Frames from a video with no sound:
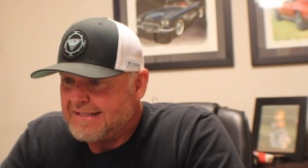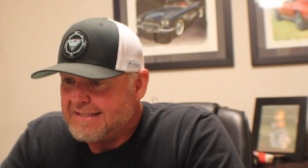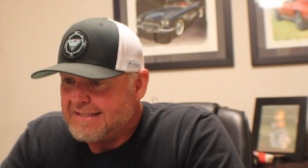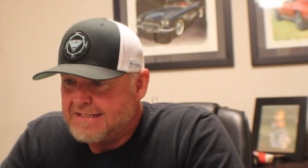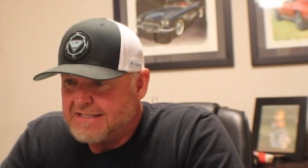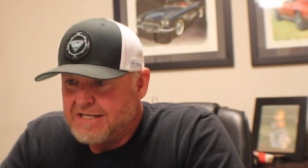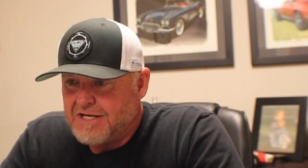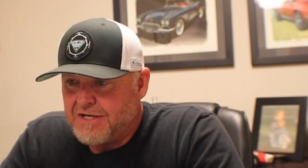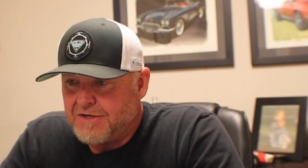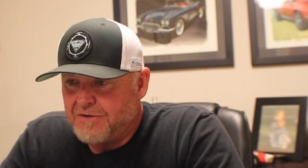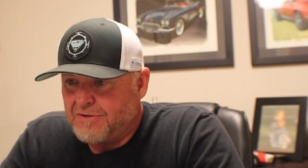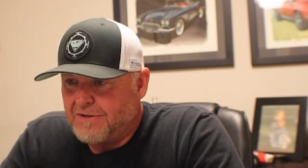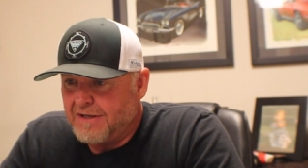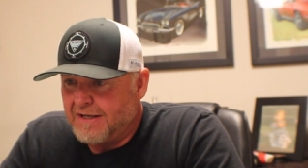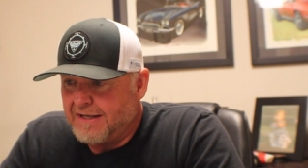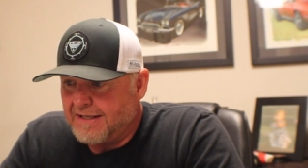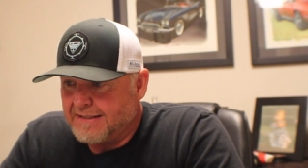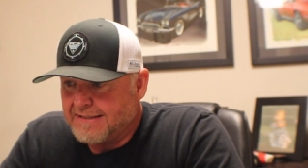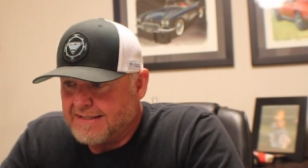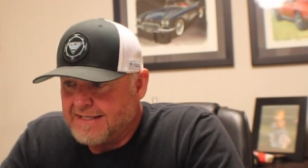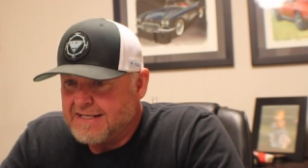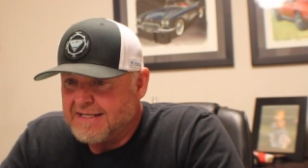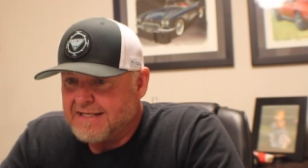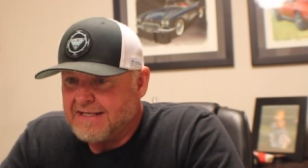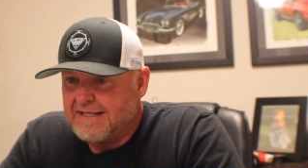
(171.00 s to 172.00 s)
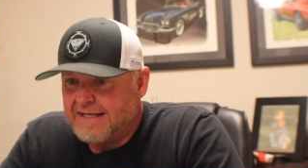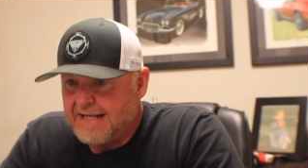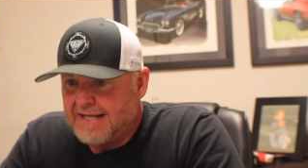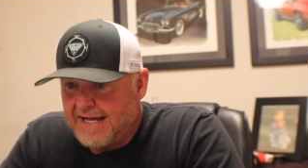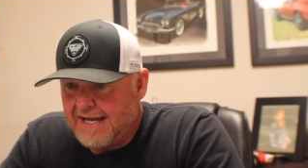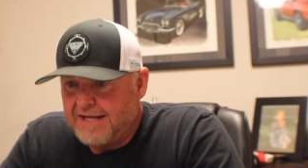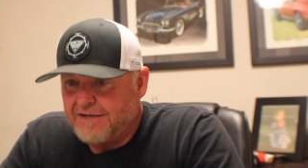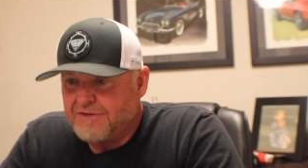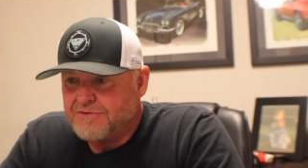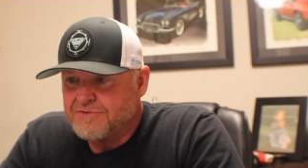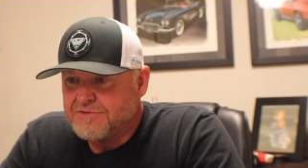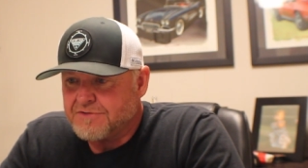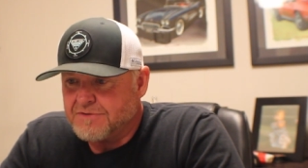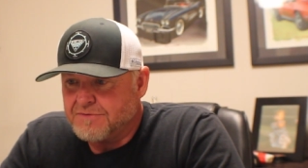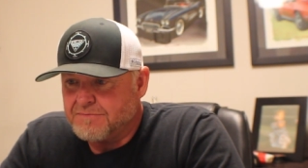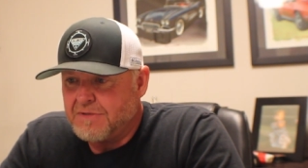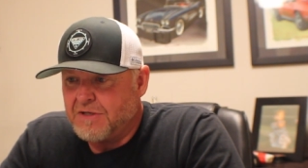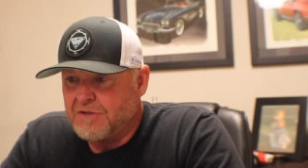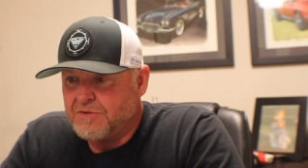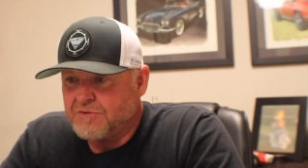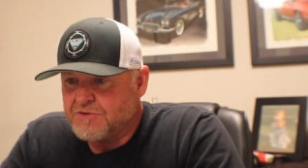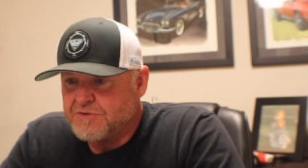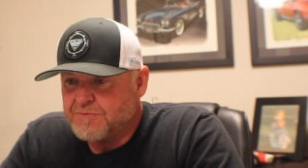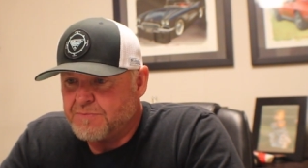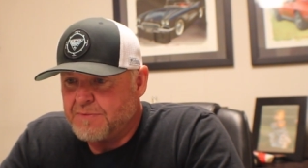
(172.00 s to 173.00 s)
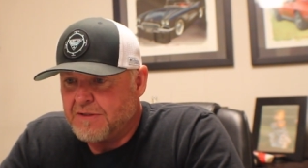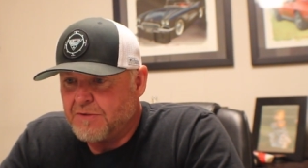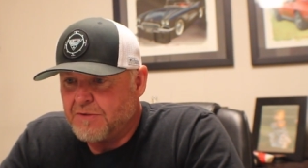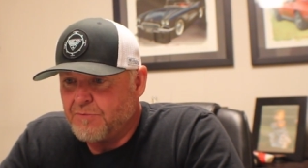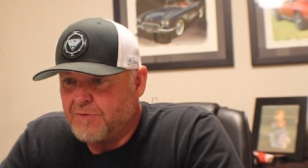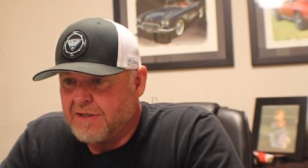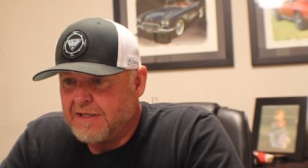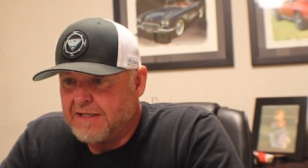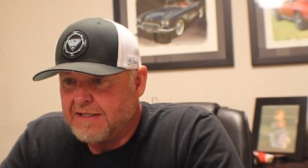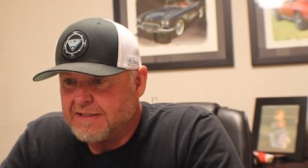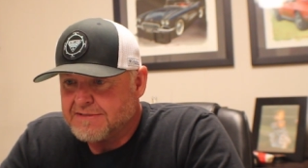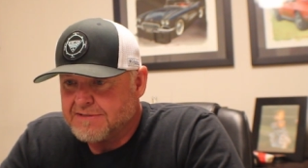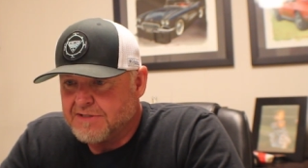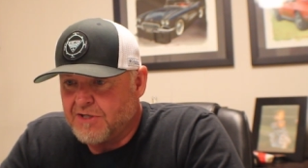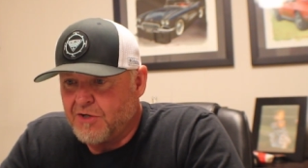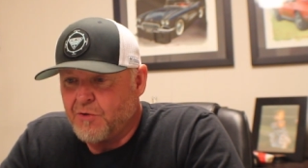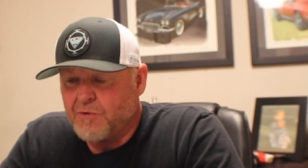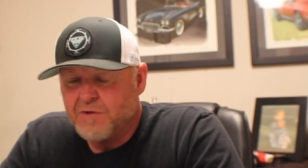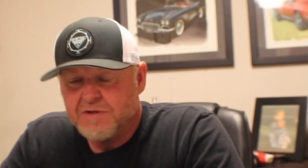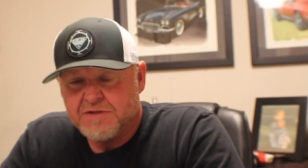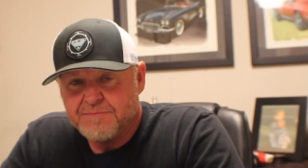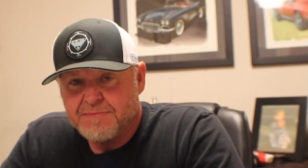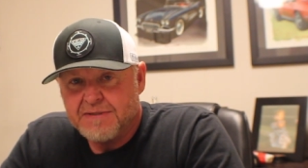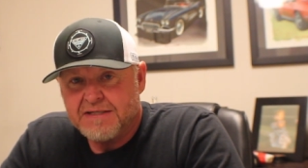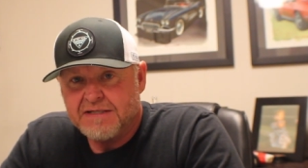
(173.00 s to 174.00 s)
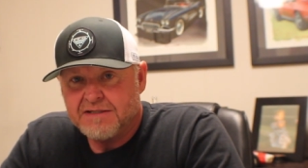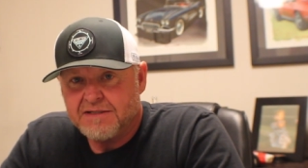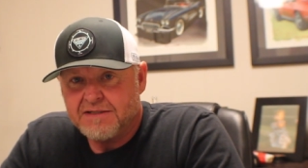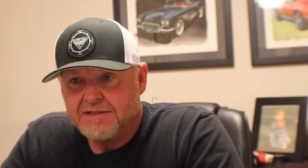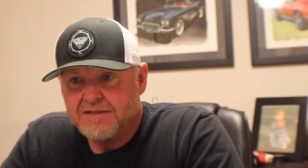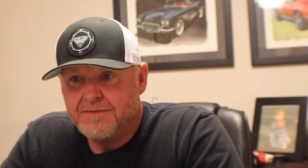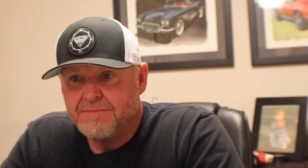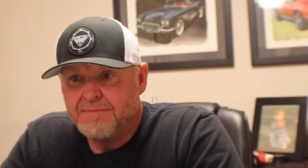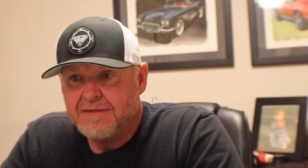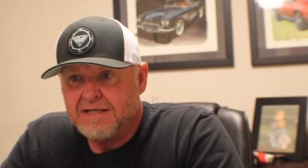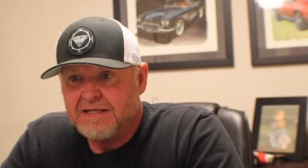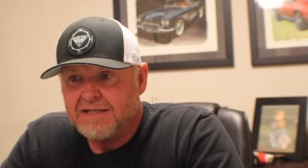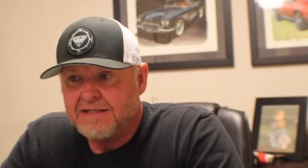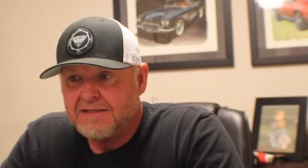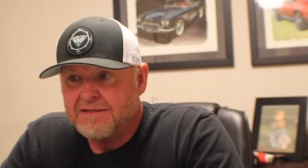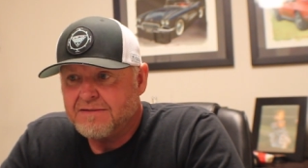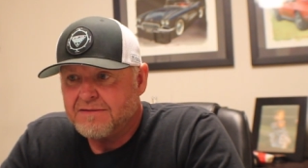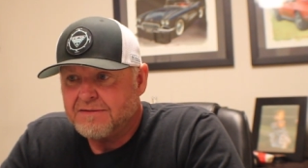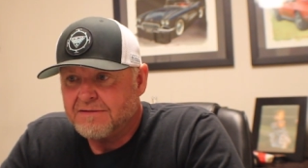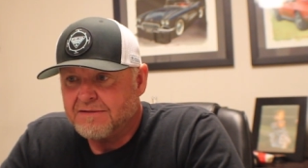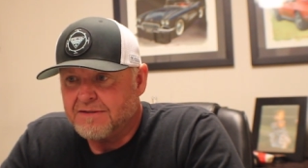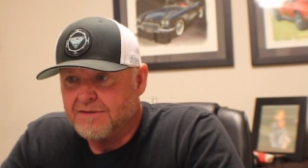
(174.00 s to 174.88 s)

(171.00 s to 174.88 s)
You know, again, Anderson Motor Speedway has always been good to me.